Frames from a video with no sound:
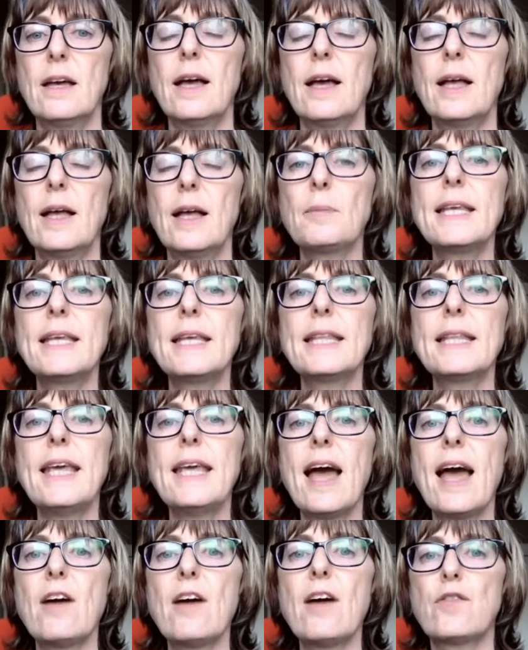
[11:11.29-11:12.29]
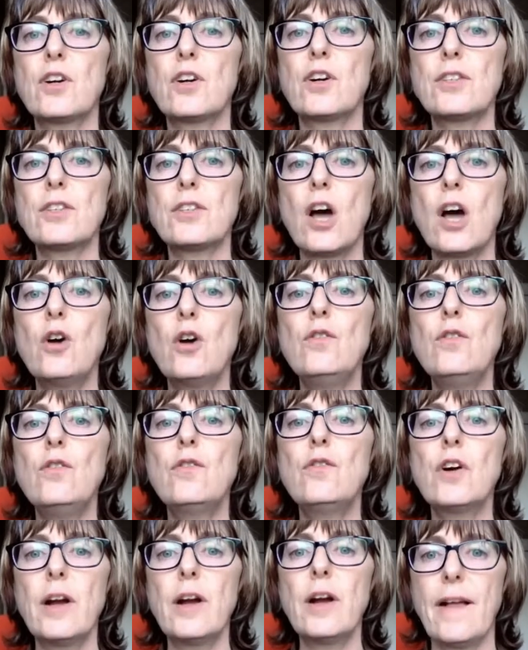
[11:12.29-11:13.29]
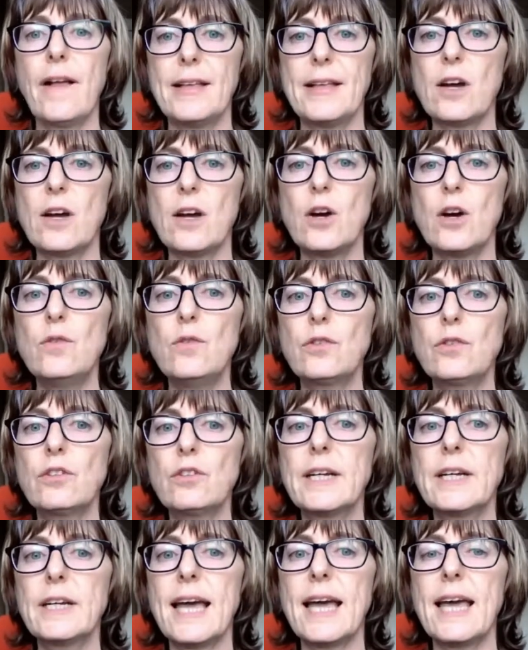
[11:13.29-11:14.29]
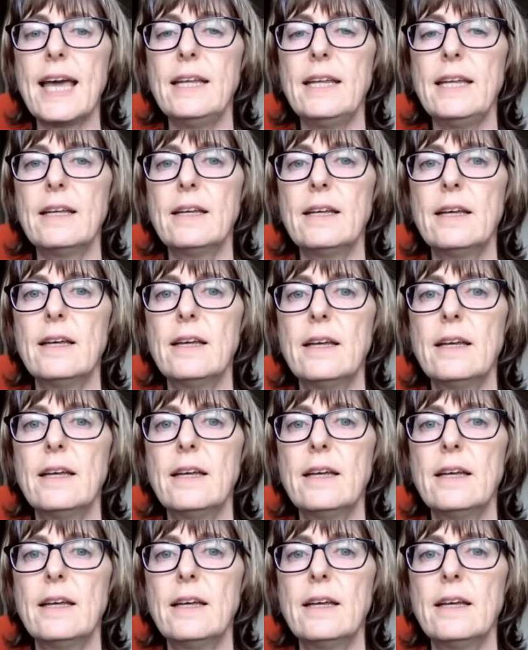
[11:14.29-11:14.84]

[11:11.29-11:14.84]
and make the effort over and over again